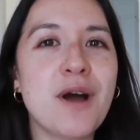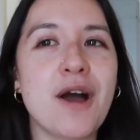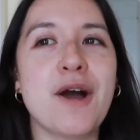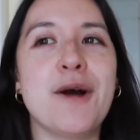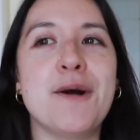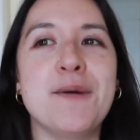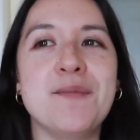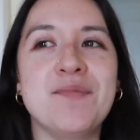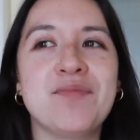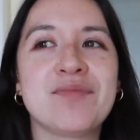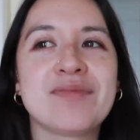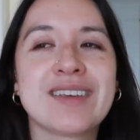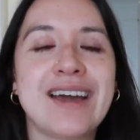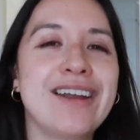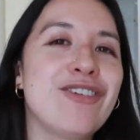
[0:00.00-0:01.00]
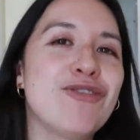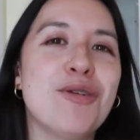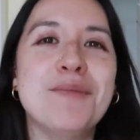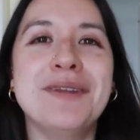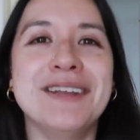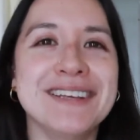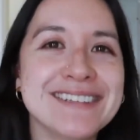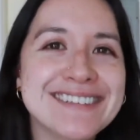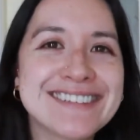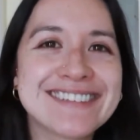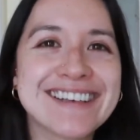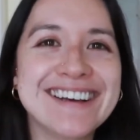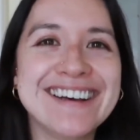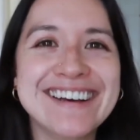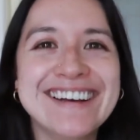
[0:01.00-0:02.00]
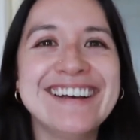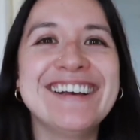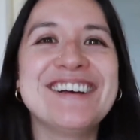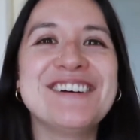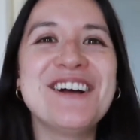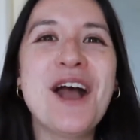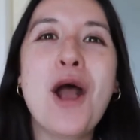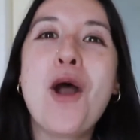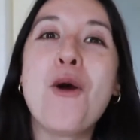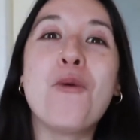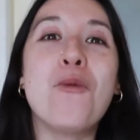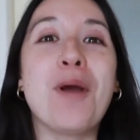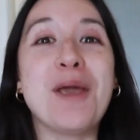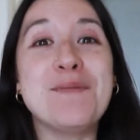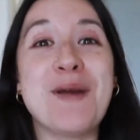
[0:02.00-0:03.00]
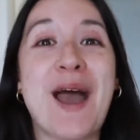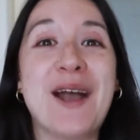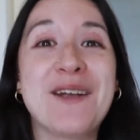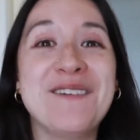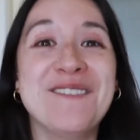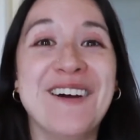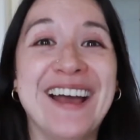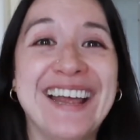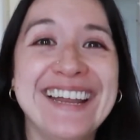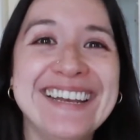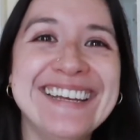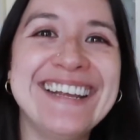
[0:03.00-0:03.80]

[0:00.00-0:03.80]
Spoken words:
kind of reminisce way back when.